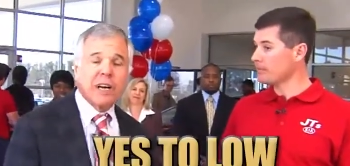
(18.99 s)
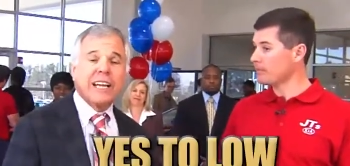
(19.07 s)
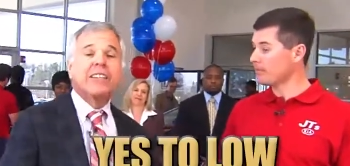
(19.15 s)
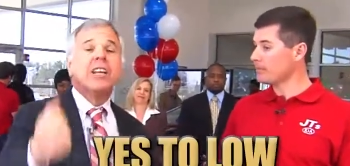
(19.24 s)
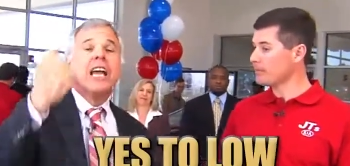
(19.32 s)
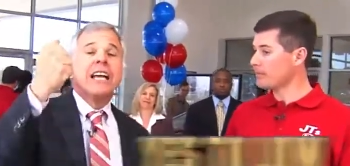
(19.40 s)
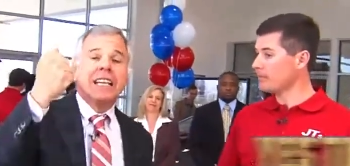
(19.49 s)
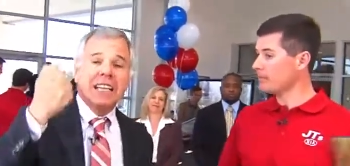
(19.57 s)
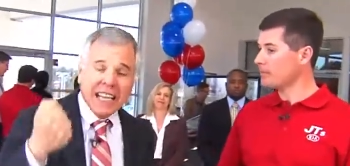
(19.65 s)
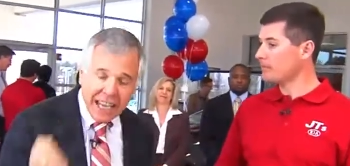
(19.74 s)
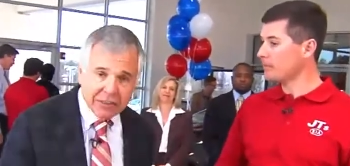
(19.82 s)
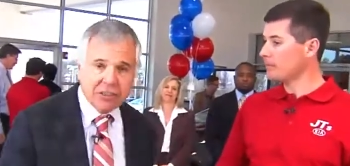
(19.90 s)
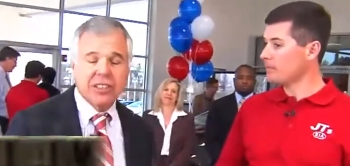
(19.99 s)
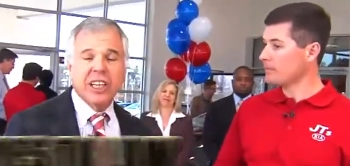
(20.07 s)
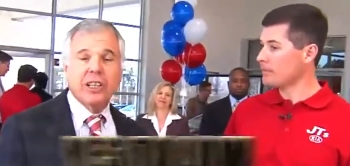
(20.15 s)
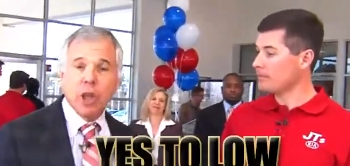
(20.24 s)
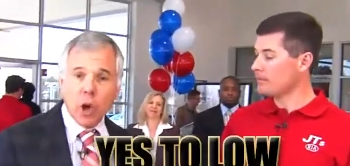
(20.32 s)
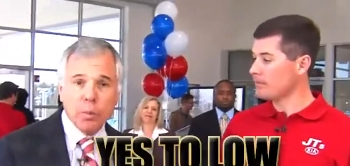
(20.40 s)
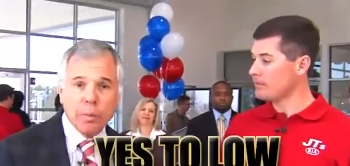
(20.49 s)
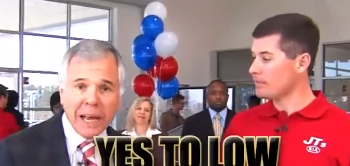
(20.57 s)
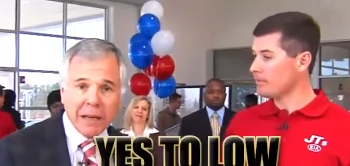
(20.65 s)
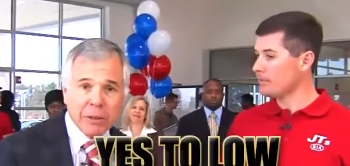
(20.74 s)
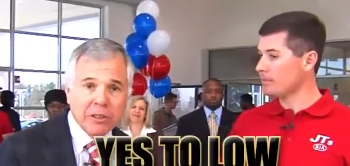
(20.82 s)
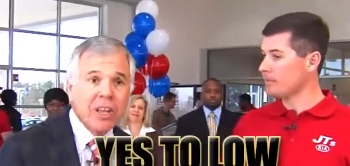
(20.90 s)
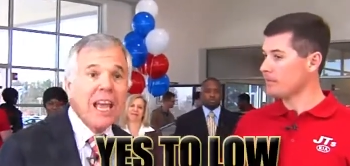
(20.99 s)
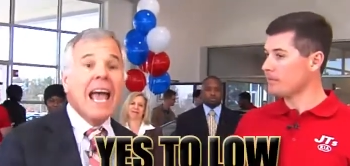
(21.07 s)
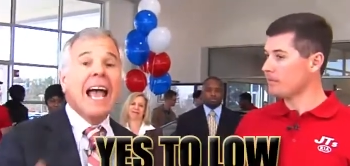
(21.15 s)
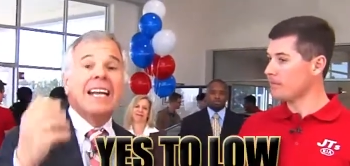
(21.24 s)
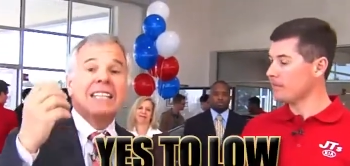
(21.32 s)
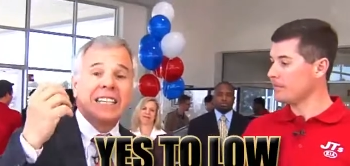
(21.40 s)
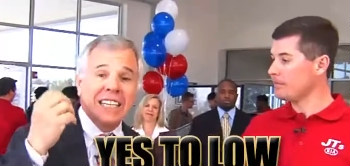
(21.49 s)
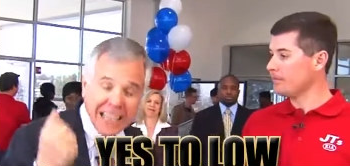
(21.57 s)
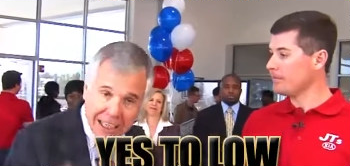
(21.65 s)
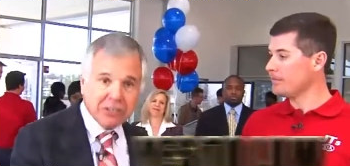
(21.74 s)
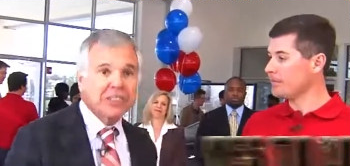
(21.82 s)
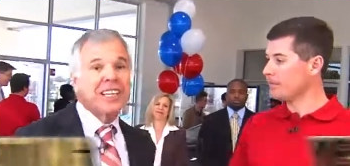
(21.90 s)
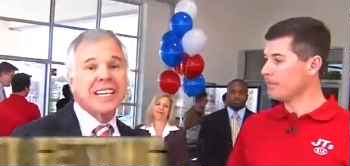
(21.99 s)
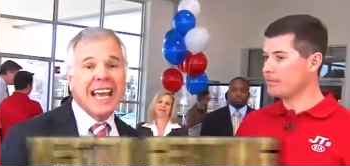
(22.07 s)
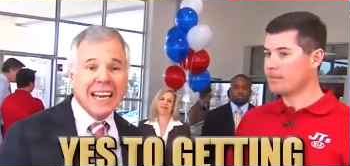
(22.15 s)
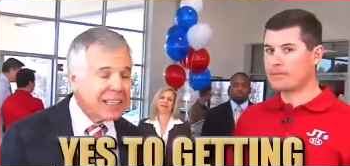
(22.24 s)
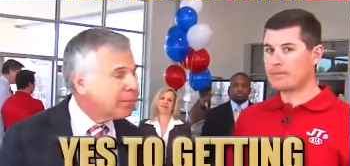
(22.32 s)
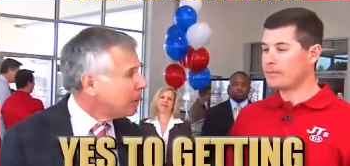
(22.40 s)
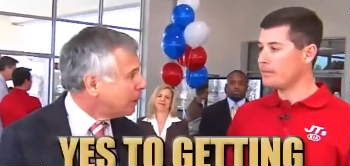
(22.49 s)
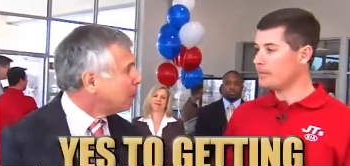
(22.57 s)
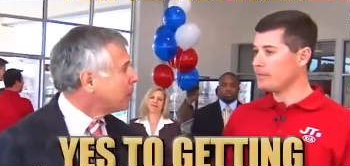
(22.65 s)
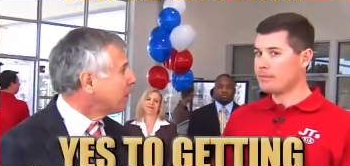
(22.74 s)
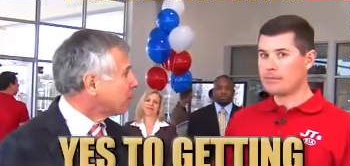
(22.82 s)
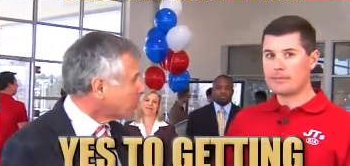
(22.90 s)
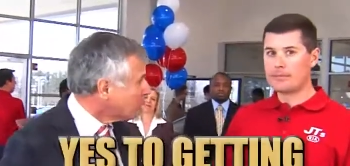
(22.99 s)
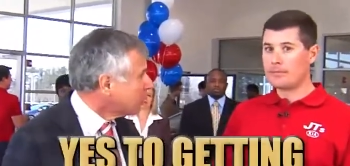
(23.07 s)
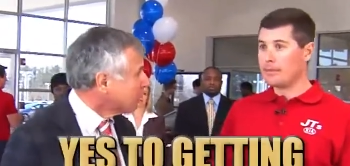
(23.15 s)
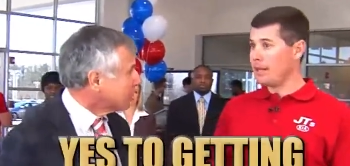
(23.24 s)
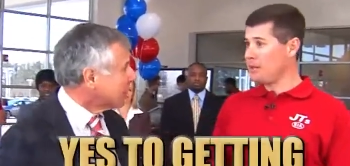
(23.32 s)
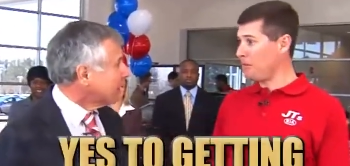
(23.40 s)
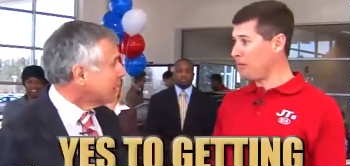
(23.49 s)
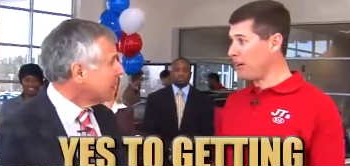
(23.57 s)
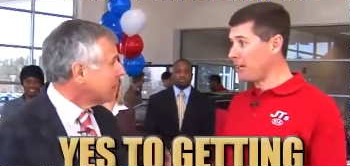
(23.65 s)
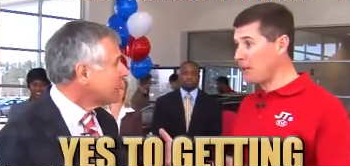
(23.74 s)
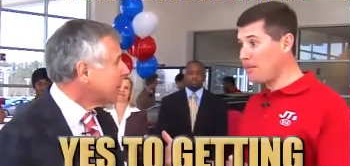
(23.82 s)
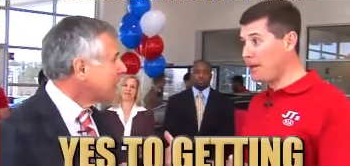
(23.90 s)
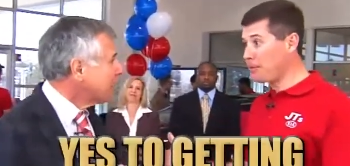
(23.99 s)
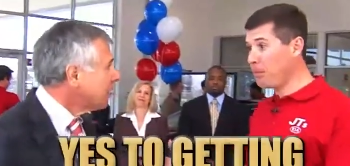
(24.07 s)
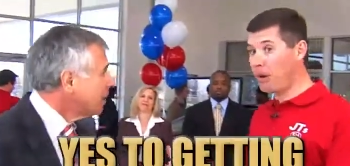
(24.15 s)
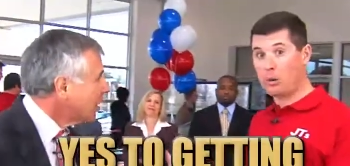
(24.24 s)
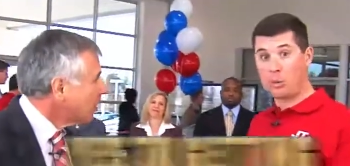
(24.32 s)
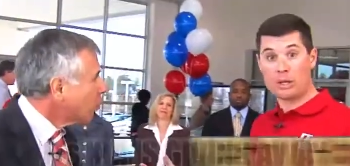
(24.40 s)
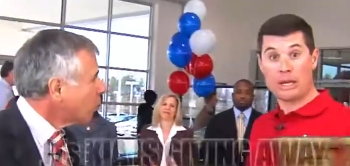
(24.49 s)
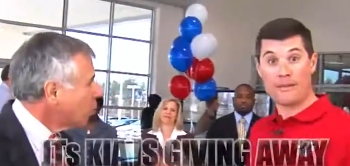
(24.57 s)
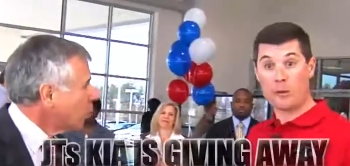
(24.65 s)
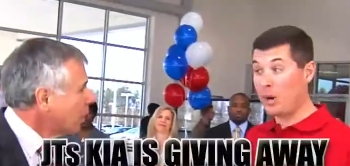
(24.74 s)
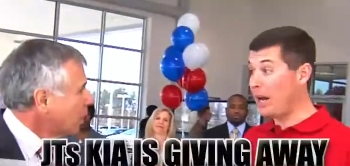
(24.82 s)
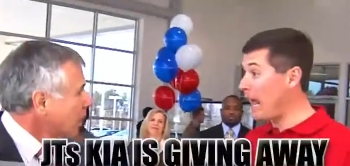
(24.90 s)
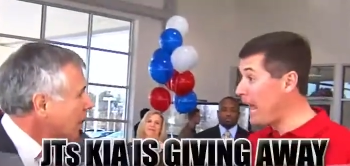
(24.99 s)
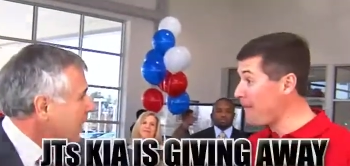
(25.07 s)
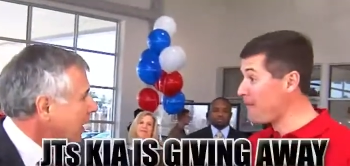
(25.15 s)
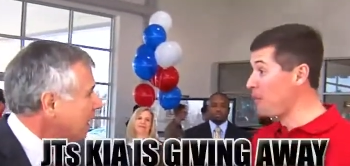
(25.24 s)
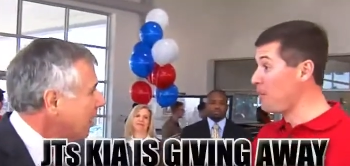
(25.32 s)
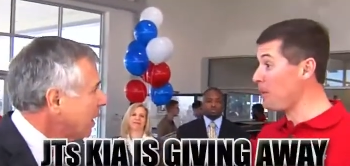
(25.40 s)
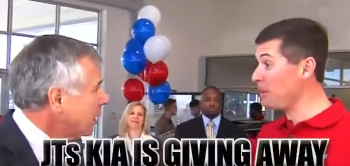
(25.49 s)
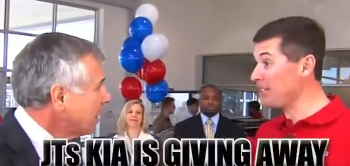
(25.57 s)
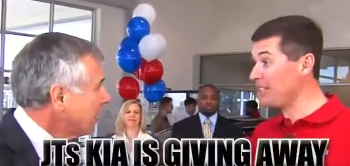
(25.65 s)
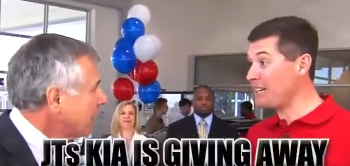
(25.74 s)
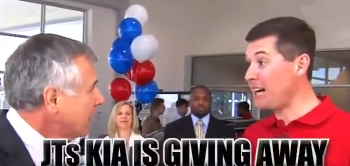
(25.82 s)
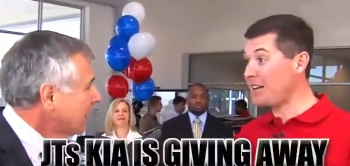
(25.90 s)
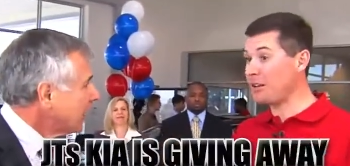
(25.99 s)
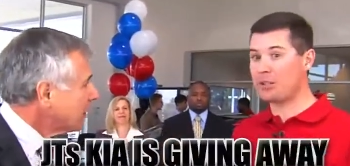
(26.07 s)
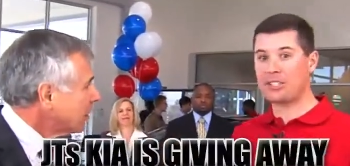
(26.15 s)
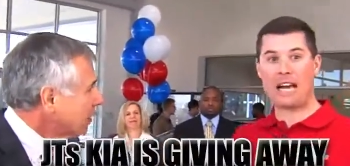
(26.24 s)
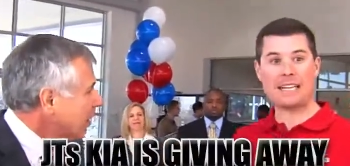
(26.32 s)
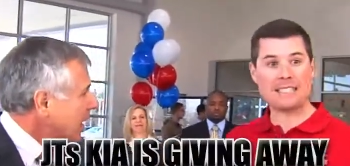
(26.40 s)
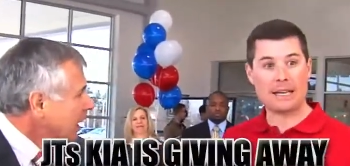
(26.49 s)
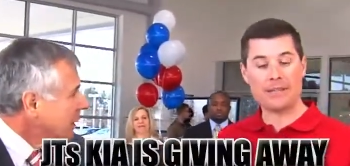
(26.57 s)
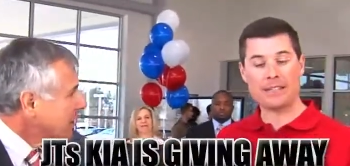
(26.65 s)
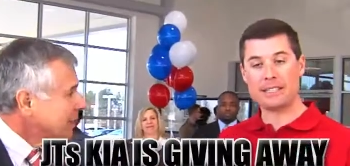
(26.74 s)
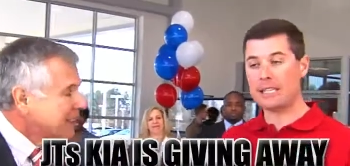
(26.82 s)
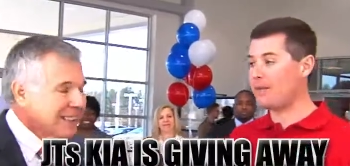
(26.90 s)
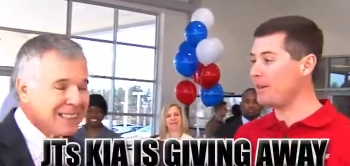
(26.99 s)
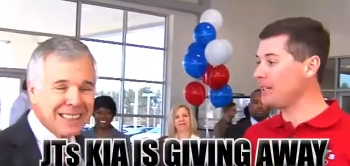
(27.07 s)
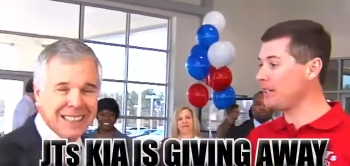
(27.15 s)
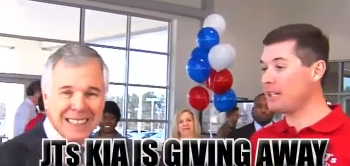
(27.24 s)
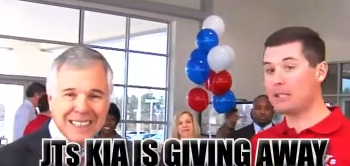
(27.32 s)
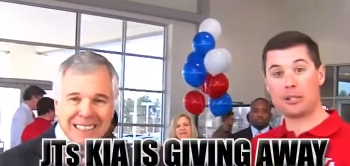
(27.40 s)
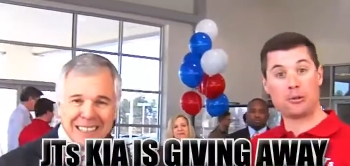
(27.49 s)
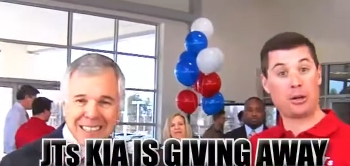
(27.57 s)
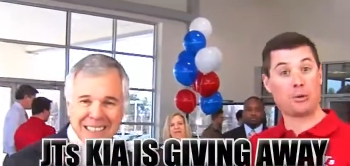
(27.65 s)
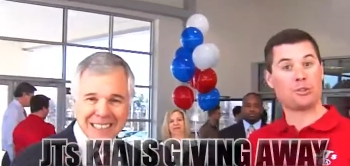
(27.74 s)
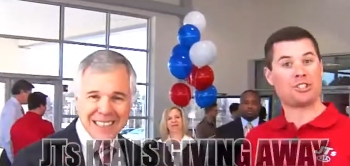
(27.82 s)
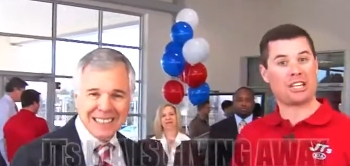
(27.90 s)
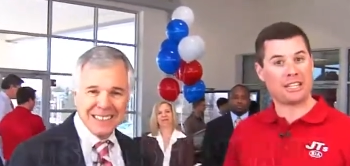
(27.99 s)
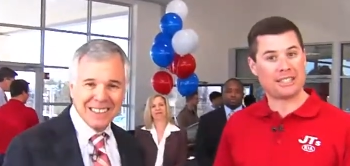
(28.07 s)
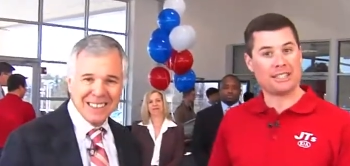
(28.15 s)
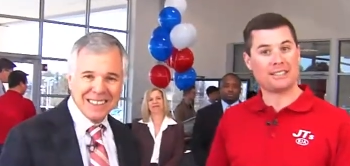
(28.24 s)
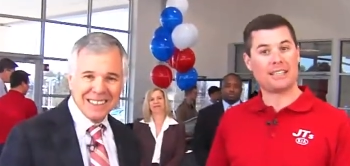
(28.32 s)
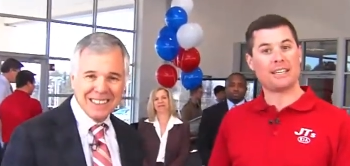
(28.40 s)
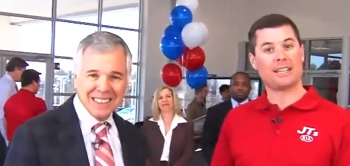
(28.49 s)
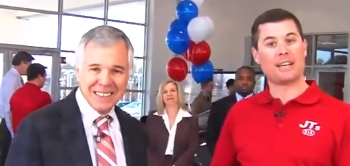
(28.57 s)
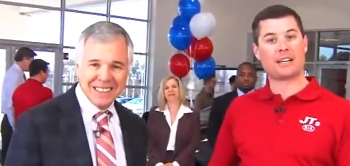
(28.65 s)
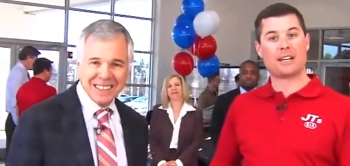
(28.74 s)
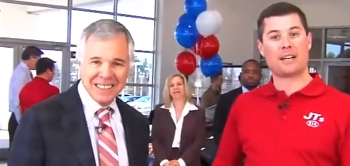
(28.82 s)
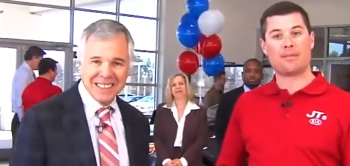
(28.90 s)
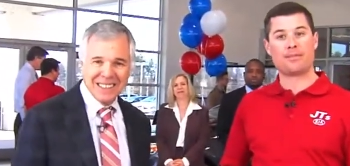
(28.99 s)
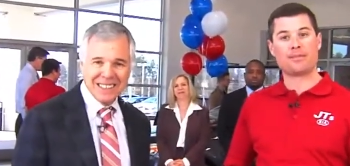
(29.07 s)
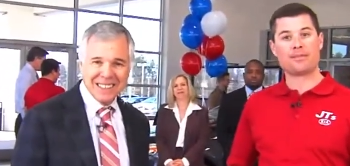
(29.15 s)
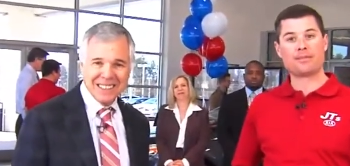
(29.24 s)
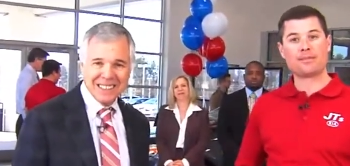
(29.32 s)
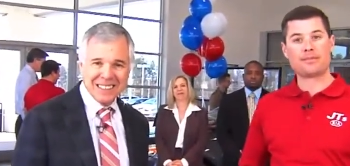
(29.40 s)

Speaker 1: rate, yes to low payments, and yes to getting people approved. And you forgot the best part. We're giving away
Speaker 2: half a million dollars. I-77 and Killian Road, jtskia.com.